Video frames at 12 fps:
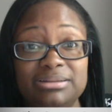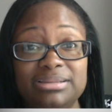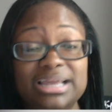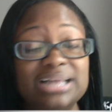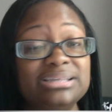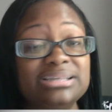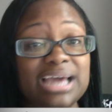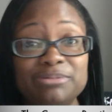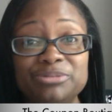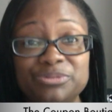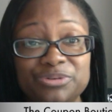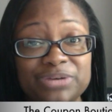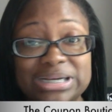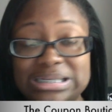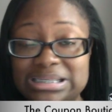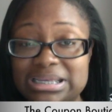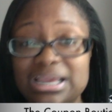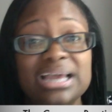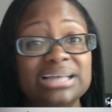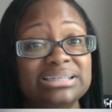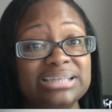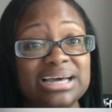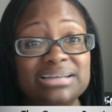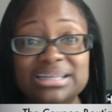That is absolutely crazy.
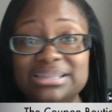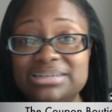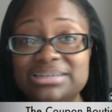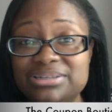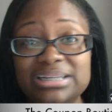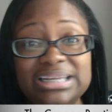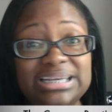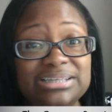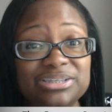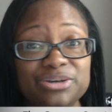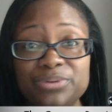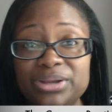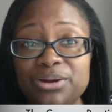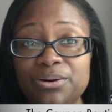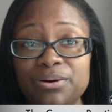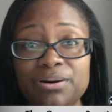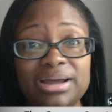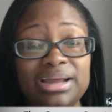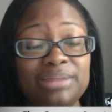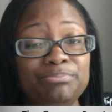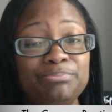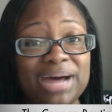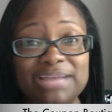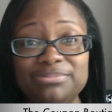Sounds like there's leaks going on,
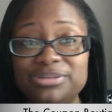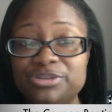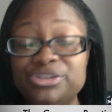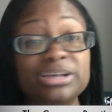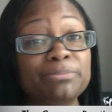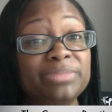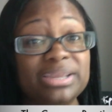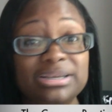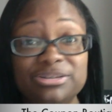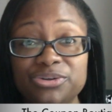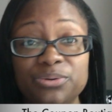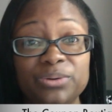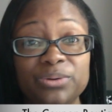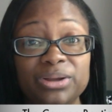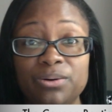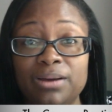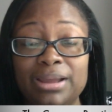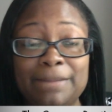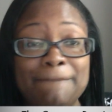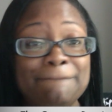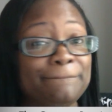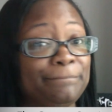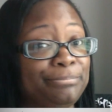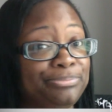pipes, something is going on,
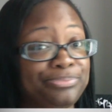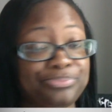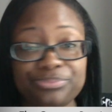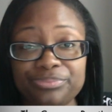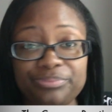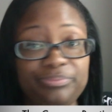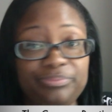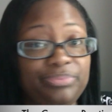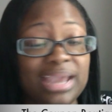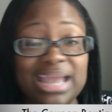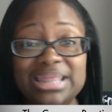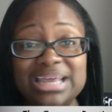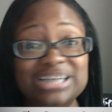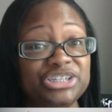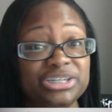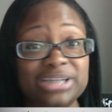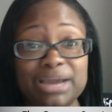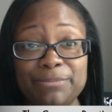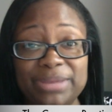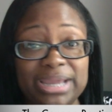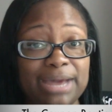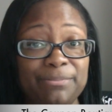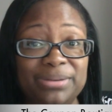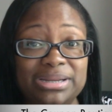and that should not be
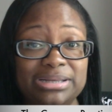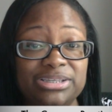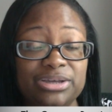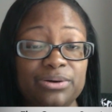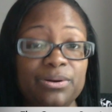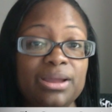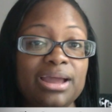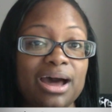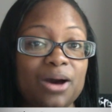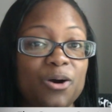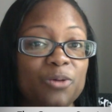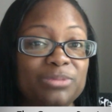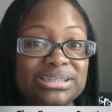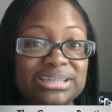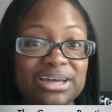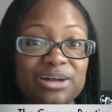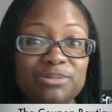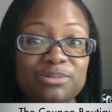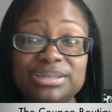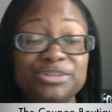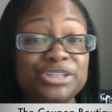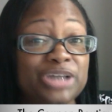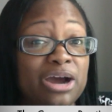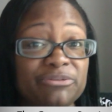happening. So I hope this helps.
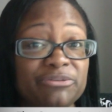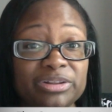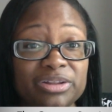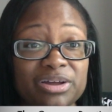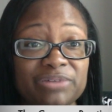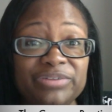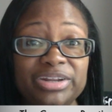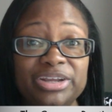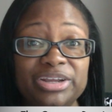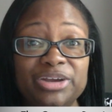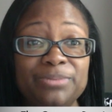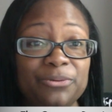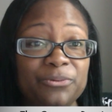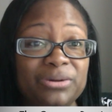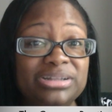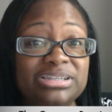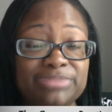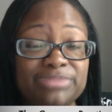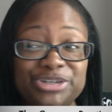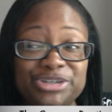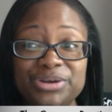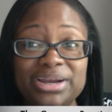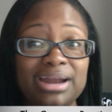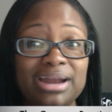Sorry for the long video, but I wanted to make
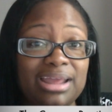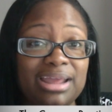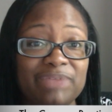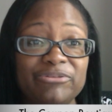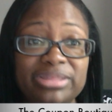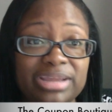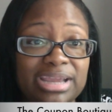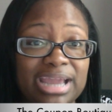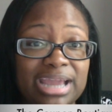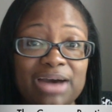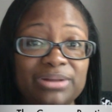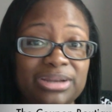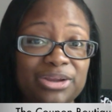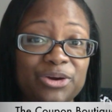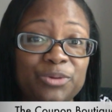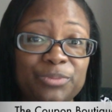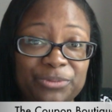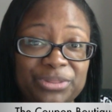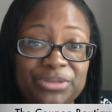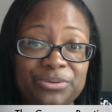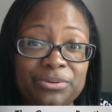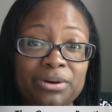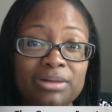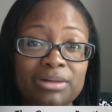sure I got everything out in the open with you
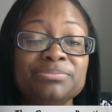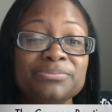all.